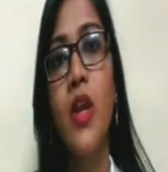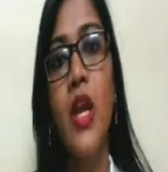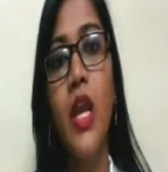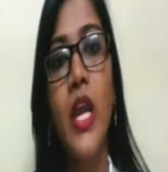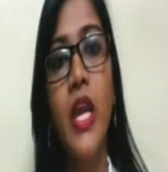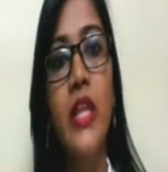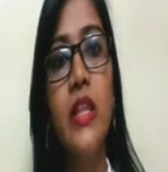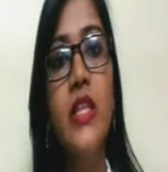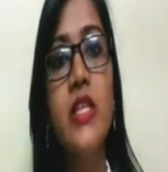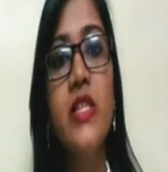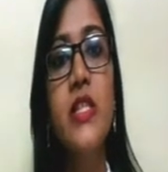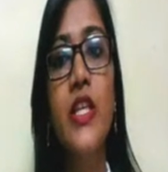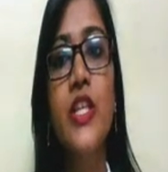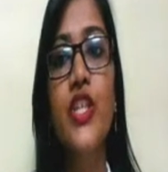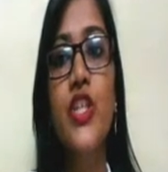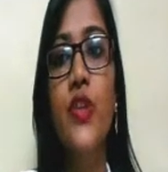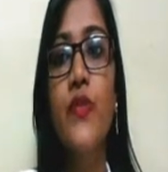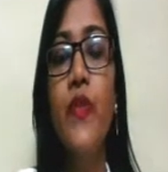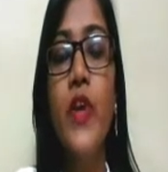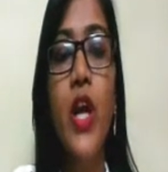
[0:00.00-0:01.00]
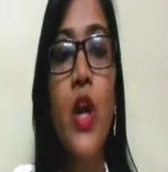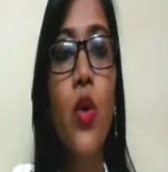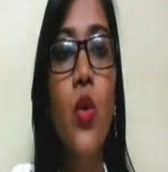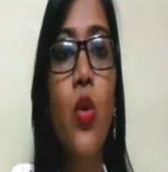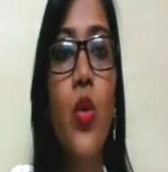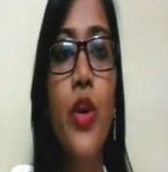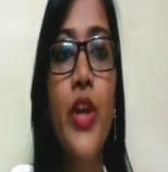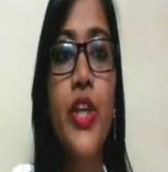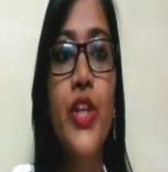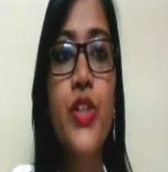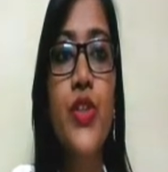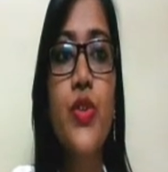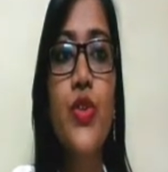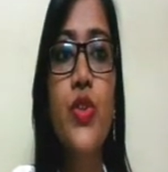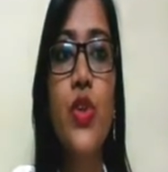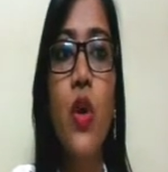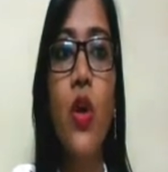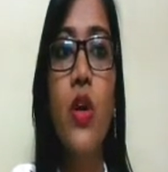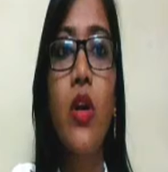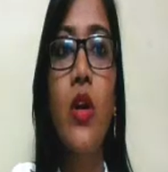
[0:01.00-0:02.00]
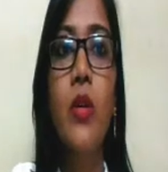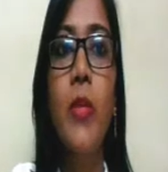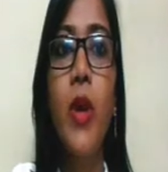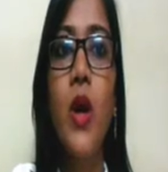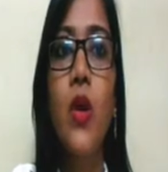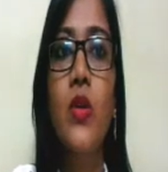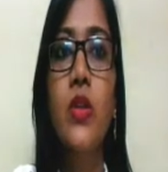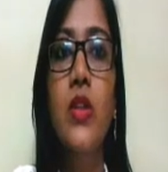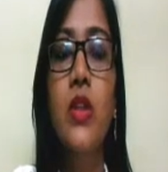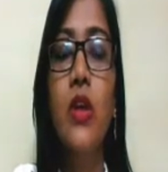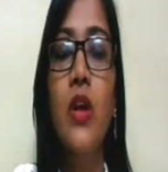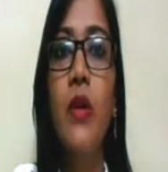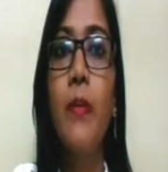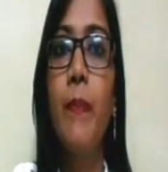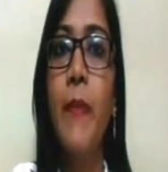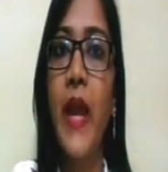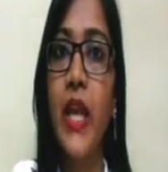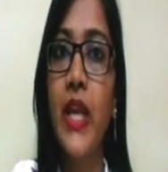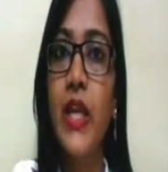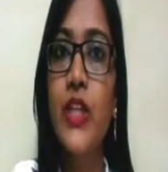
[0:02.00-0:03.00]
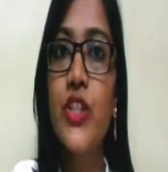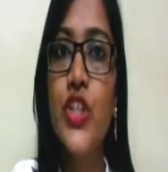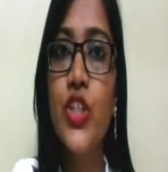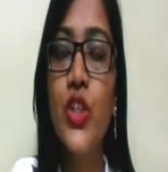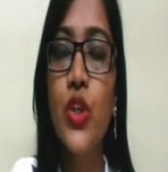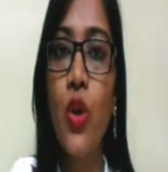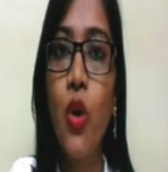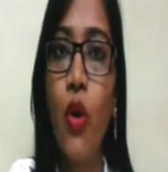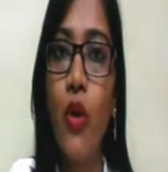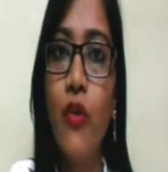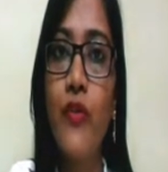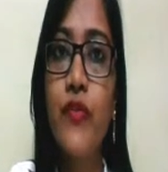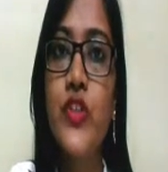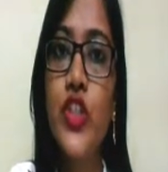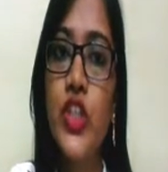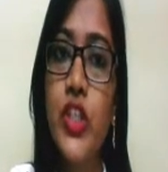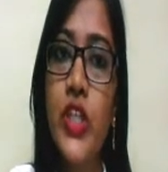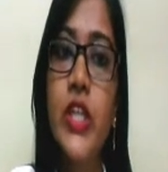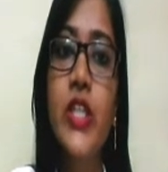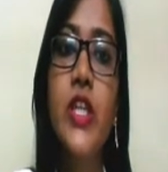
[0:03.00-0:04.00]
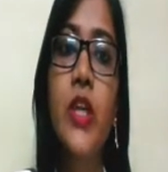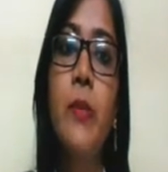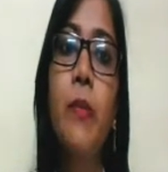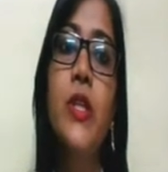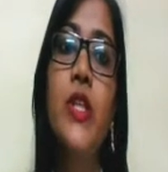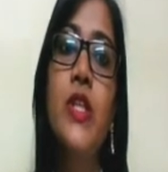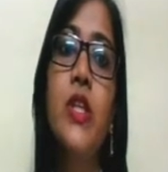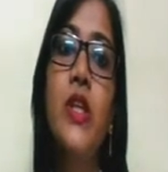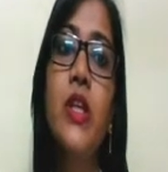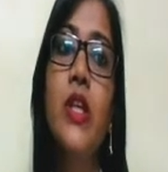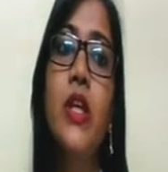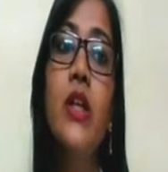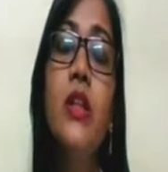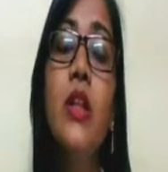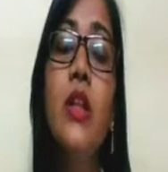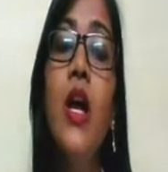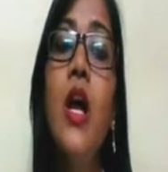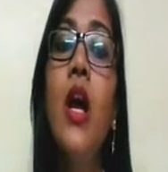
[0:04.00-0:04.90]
In this session we are going to talk about the packaging of genetic material.